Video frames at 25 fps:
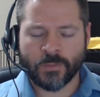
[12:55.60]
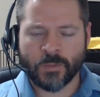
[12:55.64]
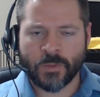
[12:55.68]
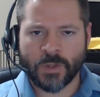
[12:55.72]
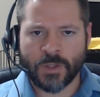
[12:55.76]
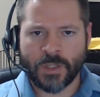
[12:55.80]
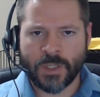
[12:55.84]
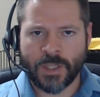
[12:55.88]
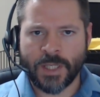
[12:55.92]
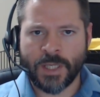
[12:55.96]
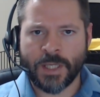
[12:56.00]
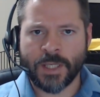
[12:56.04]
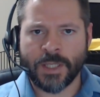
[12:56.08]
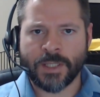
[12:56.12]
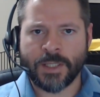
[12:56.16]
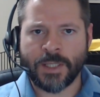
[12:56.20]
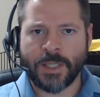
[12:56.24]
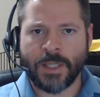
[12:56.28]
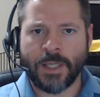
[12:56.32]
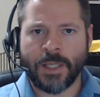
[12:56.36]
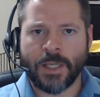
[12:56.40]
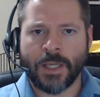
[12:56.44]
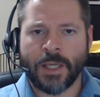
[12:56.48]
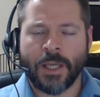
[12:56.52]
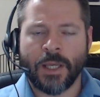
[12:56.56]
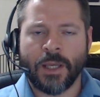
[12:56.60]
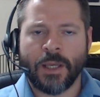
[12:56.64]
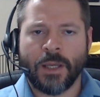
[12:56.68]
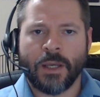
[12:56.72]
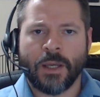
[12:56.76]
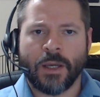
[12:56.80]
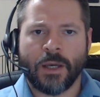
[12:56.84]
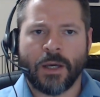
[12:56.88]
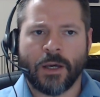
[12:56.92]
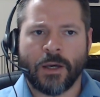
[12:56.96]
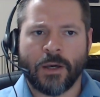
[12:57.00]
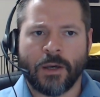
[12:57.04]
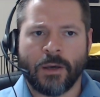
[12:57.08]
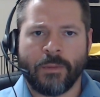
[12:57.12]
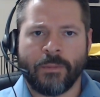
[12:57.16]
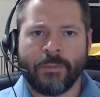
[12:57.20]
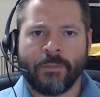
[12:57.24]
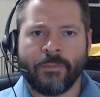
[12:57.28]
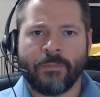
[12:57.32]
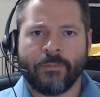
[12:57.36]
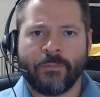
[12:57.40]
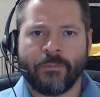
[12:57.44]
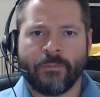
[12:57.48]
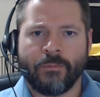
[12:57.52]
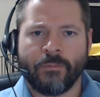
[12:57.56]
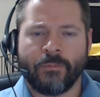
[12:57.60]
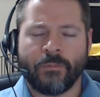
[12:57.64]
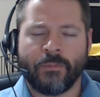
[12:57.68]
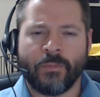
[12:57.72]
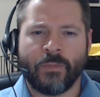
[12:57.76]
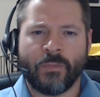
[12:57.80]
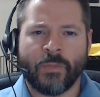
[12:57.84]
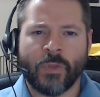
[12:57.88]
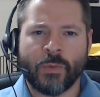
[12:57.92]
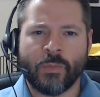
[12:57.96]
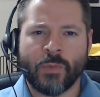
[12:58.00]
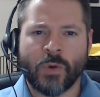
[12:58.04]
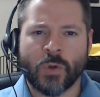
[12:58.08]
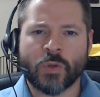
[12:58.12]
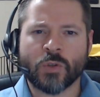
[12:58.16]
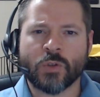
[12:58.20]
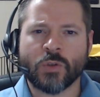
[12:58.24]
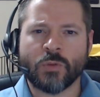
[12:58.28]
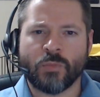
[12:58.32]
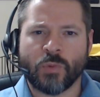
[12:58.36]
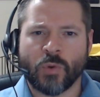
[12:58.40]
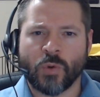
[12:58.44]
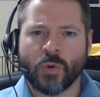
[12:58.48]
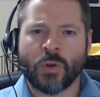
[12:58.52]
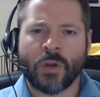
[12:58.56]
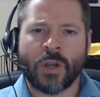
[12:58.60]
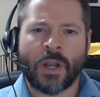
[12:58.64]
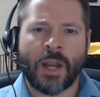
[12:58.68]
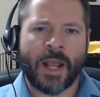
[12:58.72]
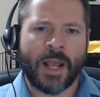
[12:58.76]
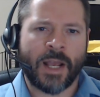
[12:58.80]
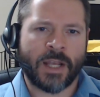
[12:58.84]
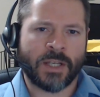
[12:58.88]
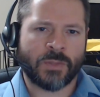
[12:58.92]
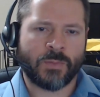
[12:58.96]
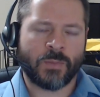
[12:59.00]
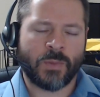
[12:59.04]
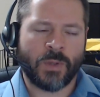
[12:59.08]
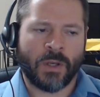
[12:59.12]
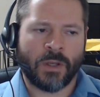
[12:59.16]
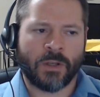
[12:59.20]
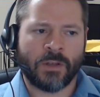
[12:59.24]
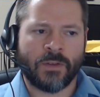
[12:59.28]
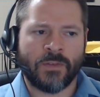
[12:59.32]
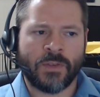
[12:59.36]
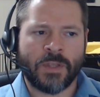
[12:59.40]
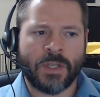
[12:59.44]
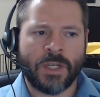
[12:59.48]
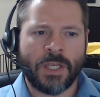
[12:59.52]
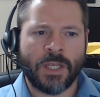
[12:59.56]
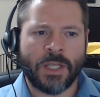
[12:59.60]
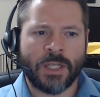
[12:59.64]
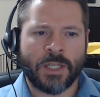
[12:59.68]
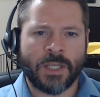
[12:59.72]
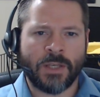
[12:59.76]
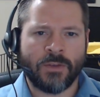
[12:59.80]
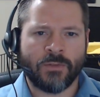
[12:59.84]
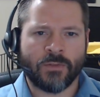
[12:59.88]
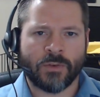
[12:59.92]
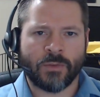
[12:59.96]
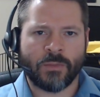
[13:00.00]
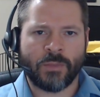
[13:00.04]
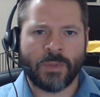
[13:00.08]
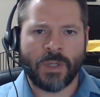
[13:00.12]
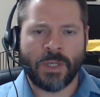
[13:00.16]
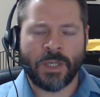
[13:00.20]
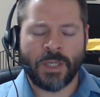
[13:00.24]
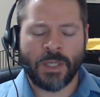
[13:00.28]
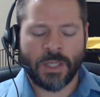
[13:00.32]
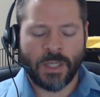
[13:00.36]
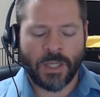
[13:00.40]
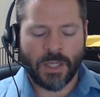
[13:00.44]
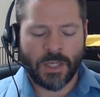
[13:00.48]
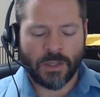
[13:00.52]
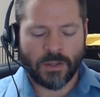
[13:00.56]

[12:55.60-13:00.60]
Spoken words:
the deity. The most important aspect of the deity for me,